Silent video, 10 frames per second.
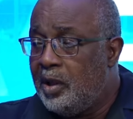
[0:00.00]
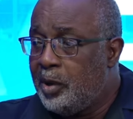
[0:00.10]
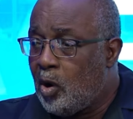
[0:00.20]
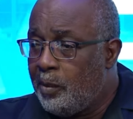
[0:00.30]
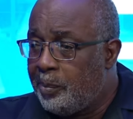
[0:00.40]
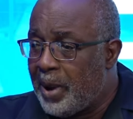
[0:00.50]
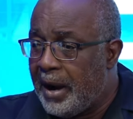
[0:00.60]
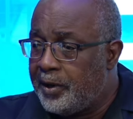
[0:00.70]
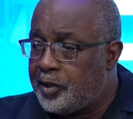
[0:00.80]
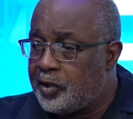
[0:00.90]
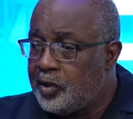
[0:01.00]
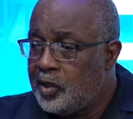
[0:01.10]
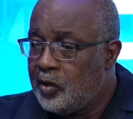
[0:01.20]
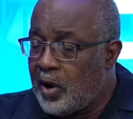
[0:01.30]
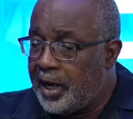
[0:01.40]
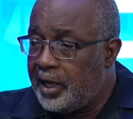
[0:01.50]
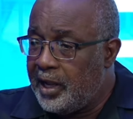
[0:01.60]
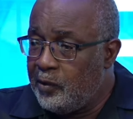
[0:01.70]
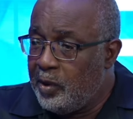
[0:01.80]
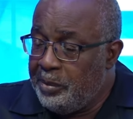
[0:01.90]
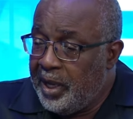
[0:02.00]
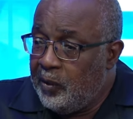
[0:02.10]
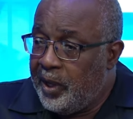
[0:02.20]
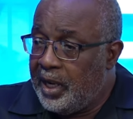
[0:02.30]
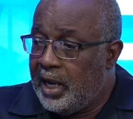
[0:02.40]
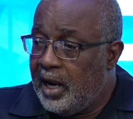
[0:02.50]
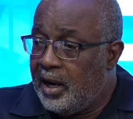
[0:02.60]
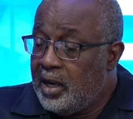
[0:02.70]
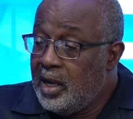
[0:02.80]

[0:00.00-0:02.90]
become a parish rather than remain where they are?